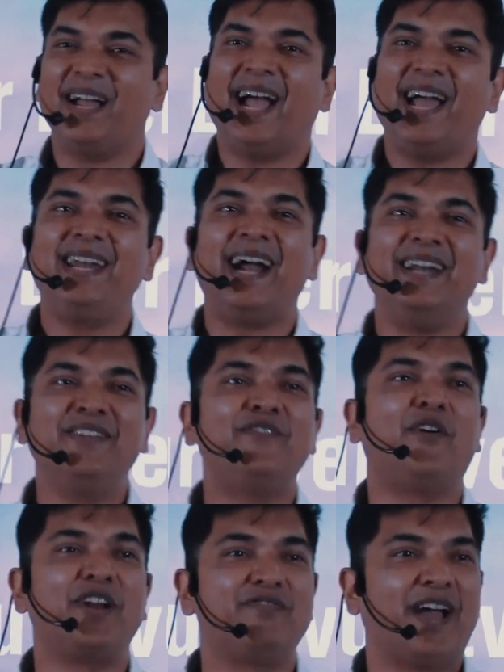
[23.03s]
And nineteen
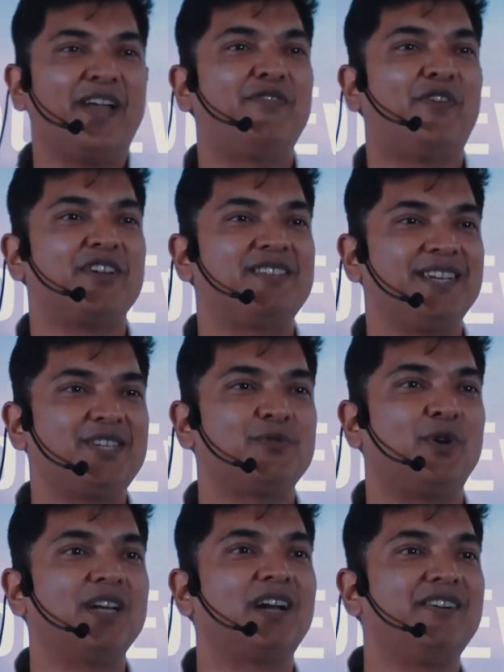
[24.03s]
forty-five forty-six,
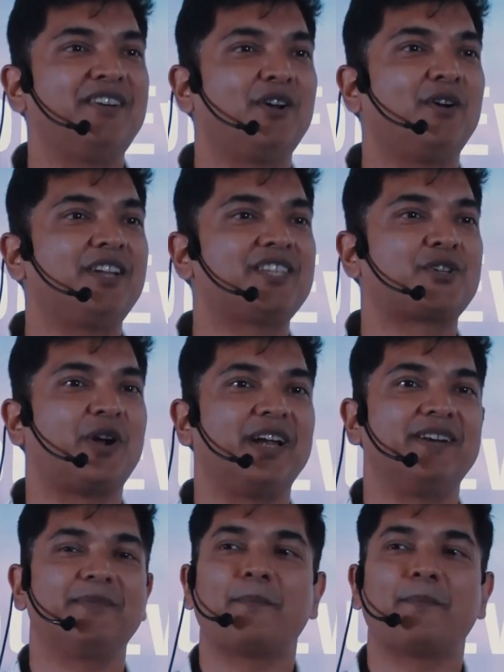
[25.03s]
one country got destroyed.